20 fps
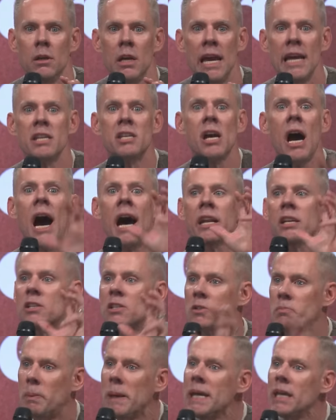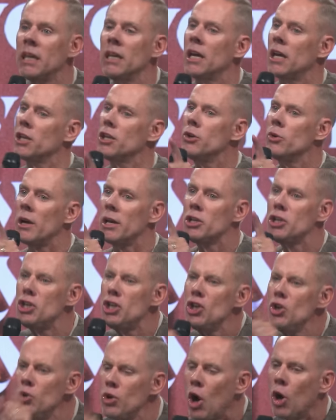And God is speaking at you and
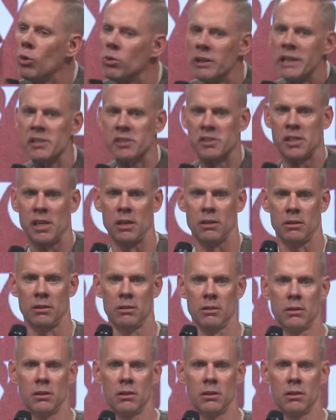you don't listen.